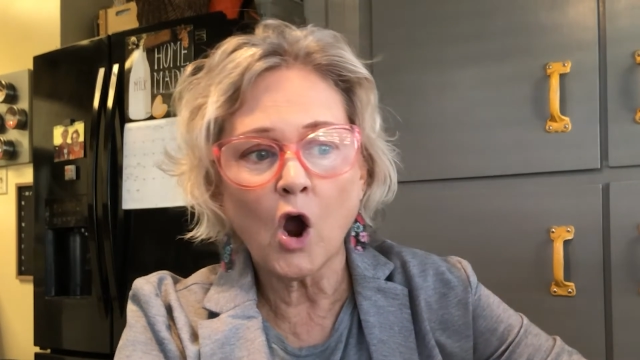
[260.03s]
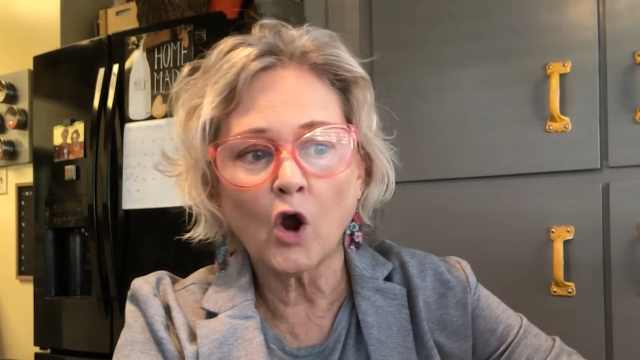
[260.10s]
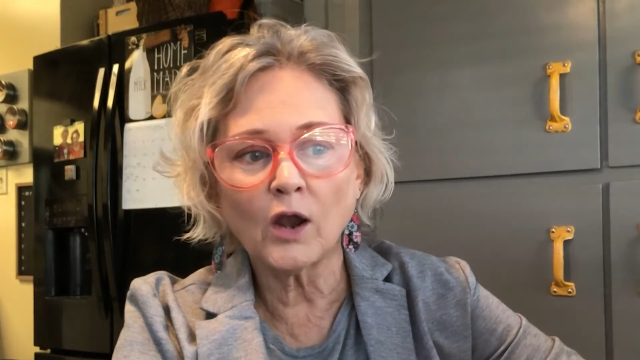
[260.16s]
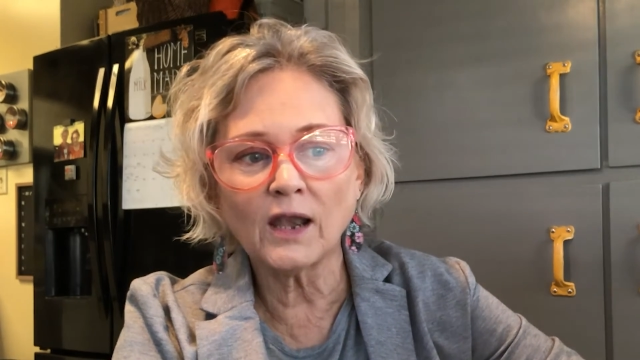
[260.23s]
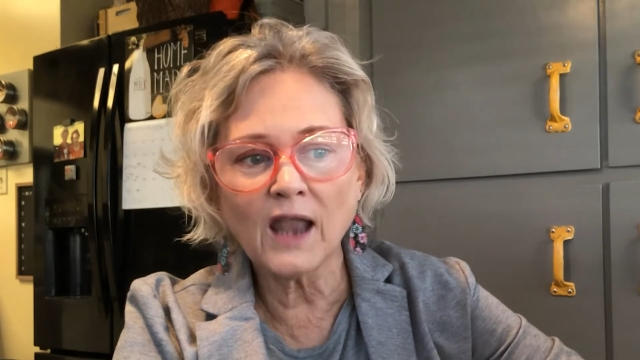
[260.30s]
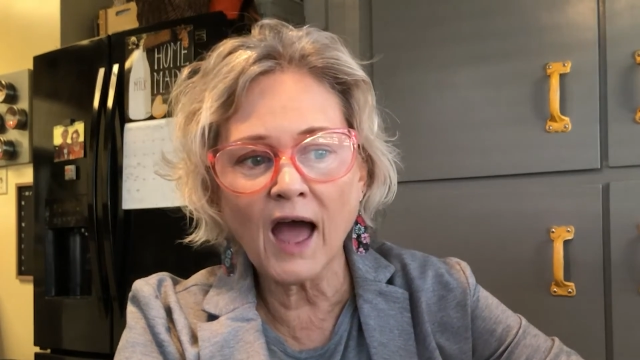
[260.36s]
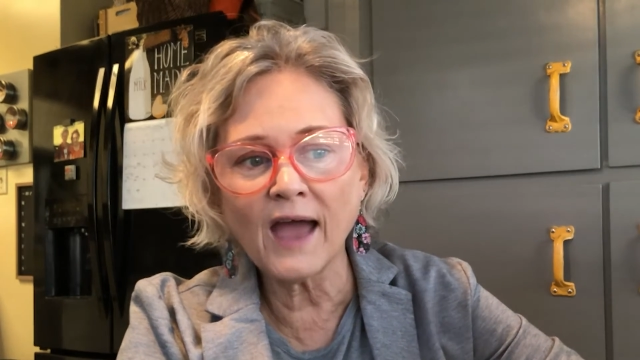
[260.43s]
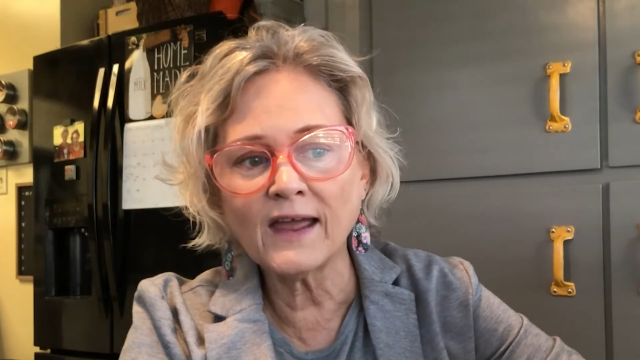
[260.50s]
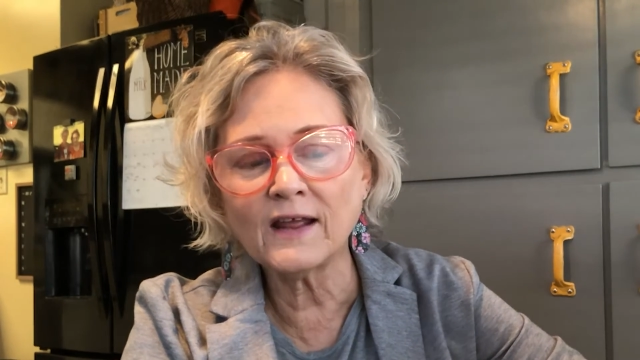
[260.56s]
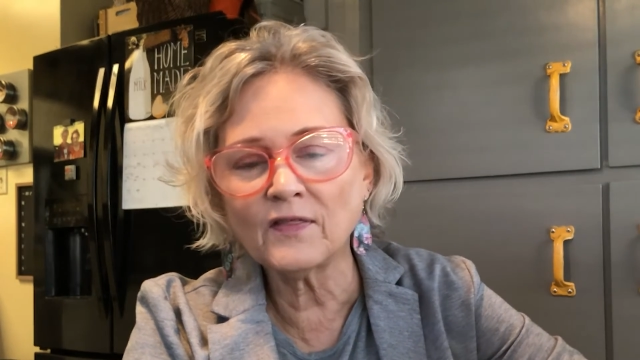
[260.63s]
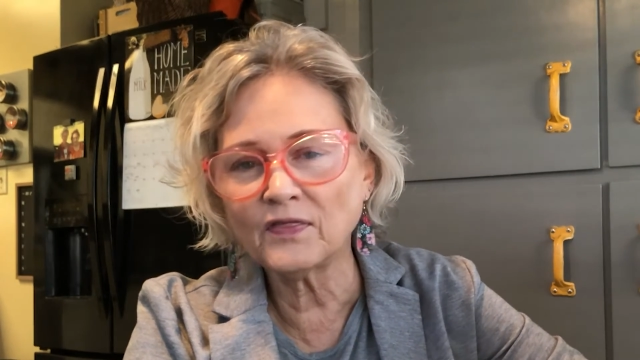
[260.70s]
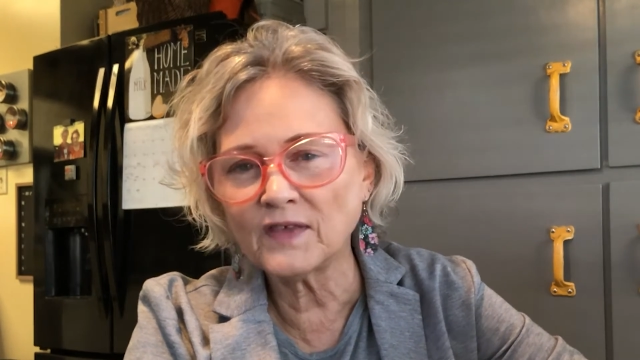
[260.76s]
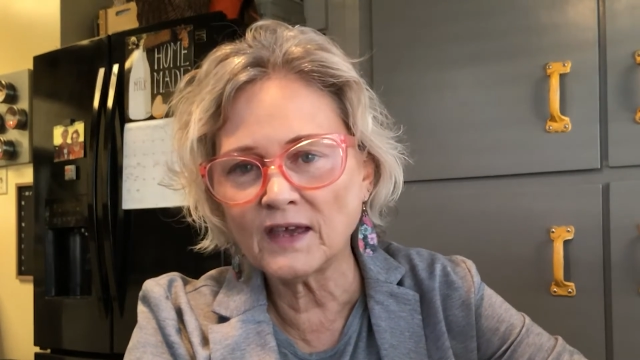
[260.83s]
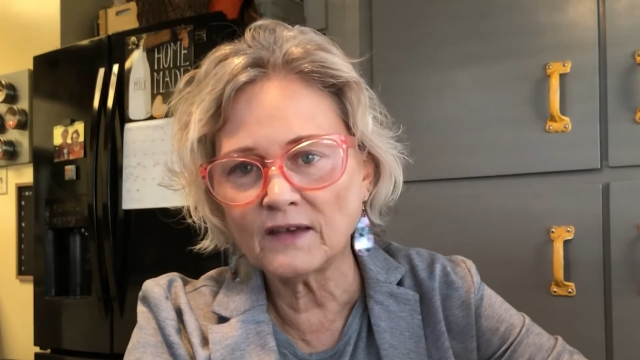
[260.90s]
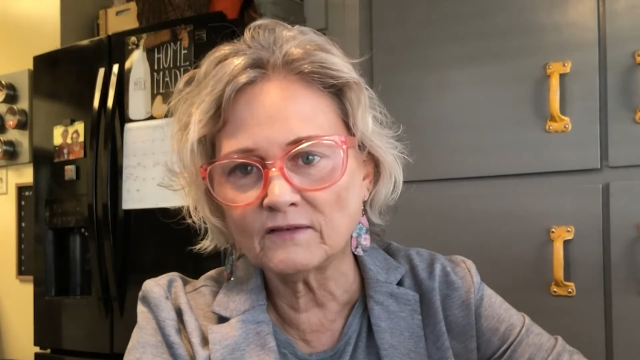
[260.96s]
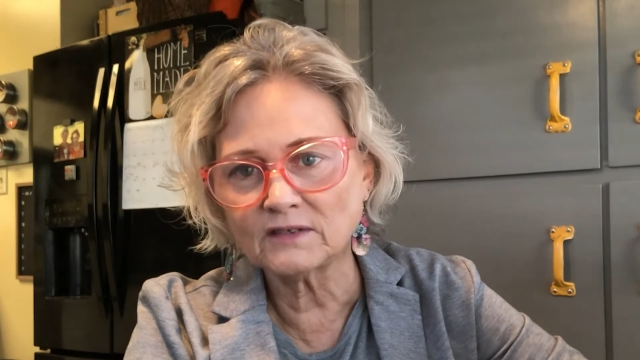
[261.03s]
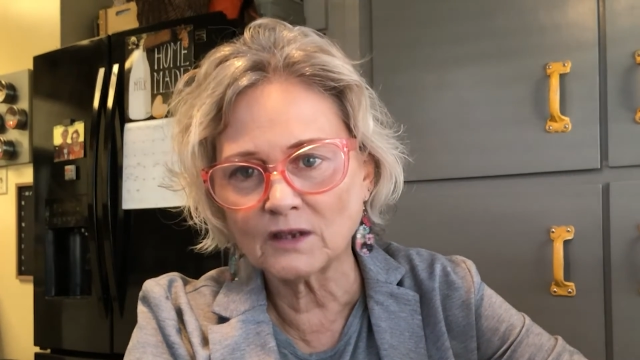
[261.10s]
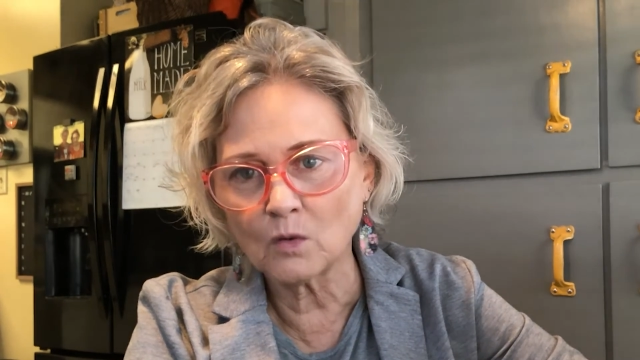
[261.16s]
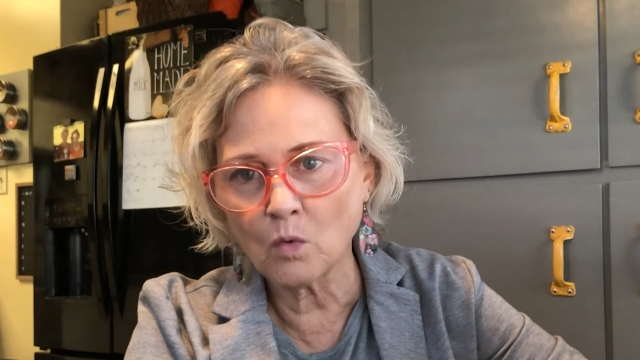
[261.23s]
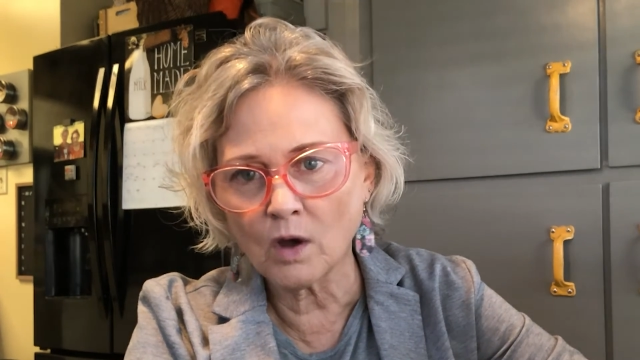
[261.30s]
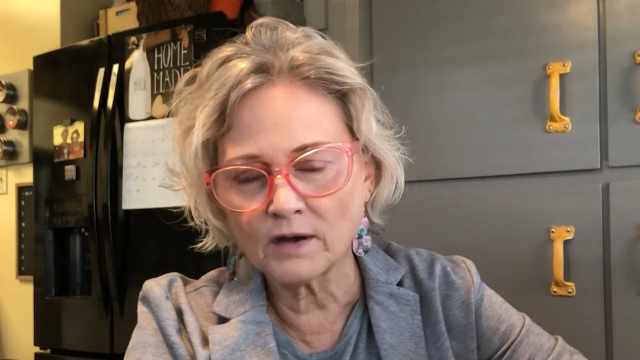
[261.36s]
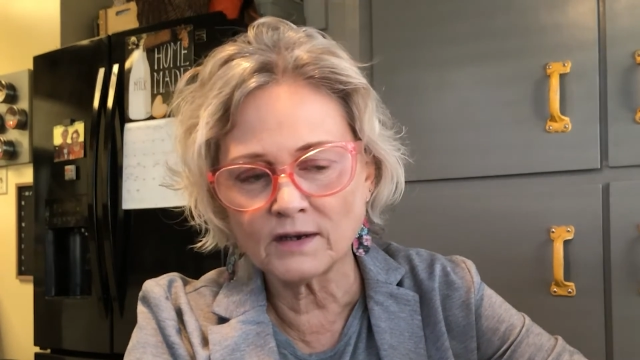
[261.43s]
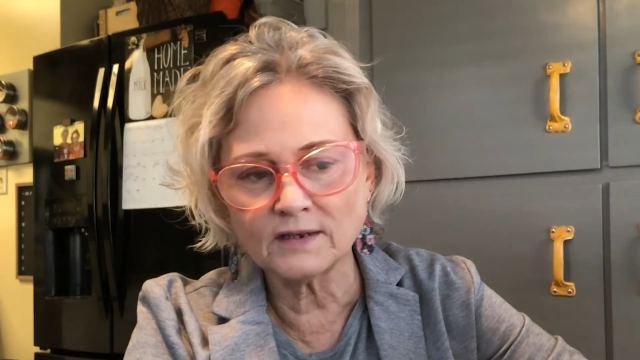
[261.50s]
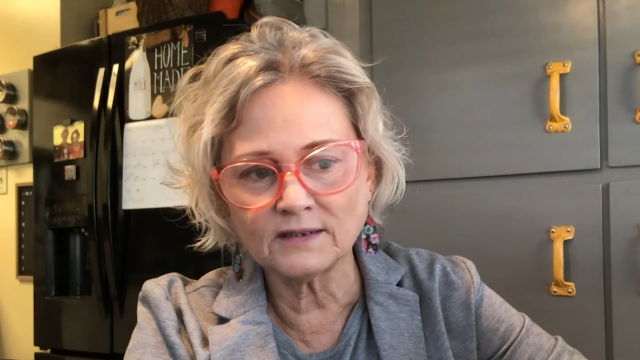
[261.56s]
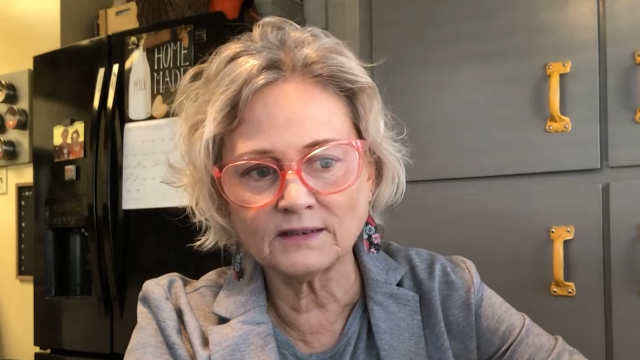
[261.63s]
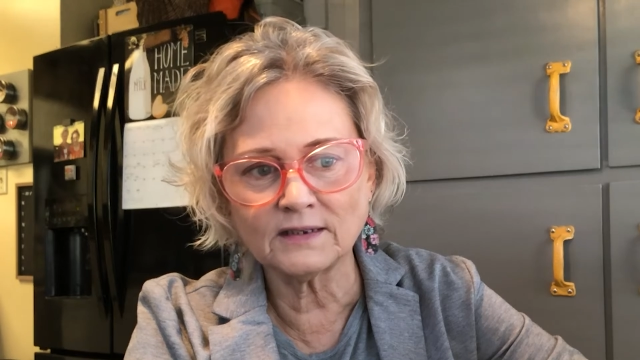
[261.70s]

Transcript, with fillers: or lying thieves that wanted to